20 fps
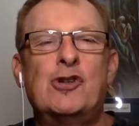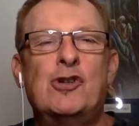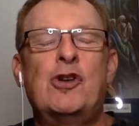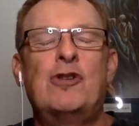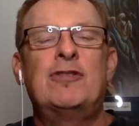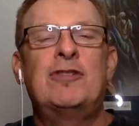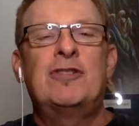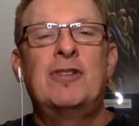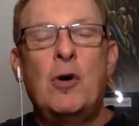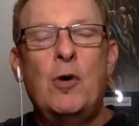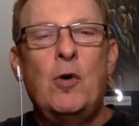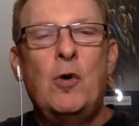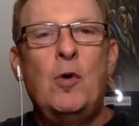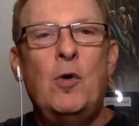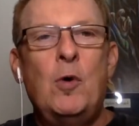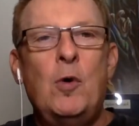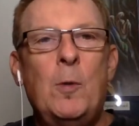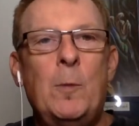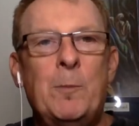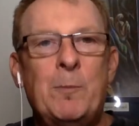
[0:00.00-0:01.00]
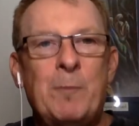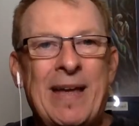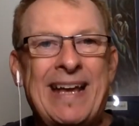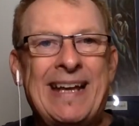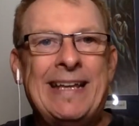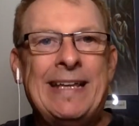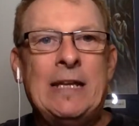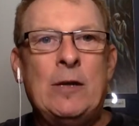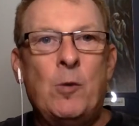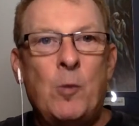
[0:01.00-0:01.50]
there's so
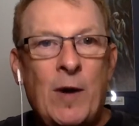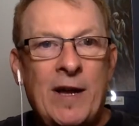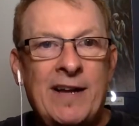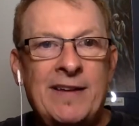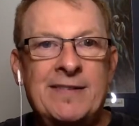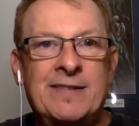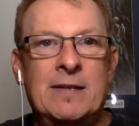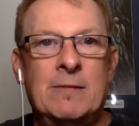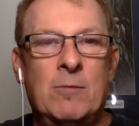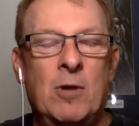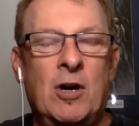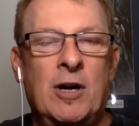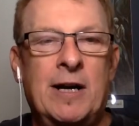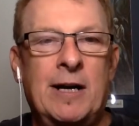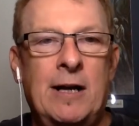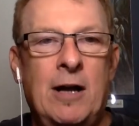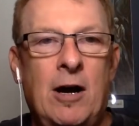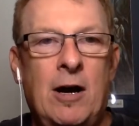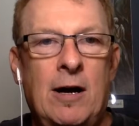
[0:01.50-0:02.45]
many ways to market